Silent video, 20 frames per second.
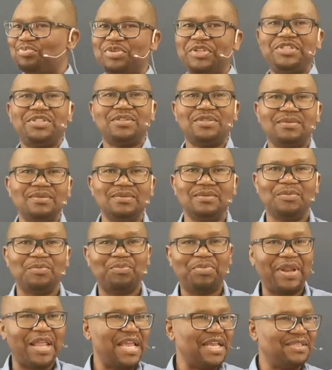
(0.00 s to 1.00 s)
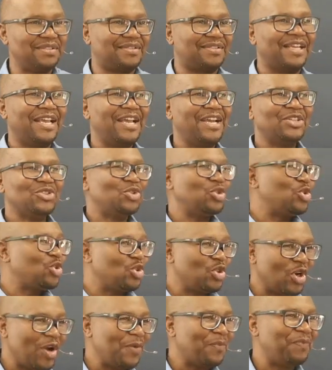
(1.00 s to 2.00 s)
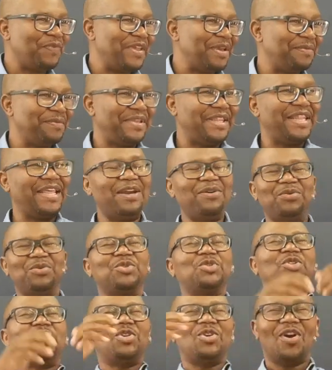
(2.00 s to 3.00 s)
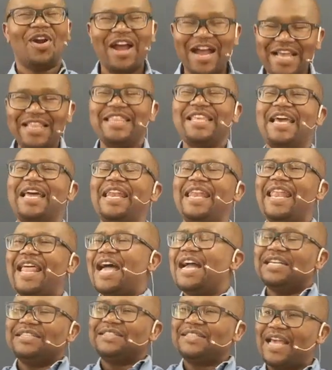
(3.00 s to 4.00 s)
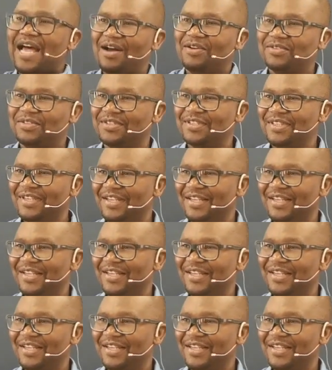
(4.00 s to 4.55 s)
preschool place to drop them, and they would cry their lungs out.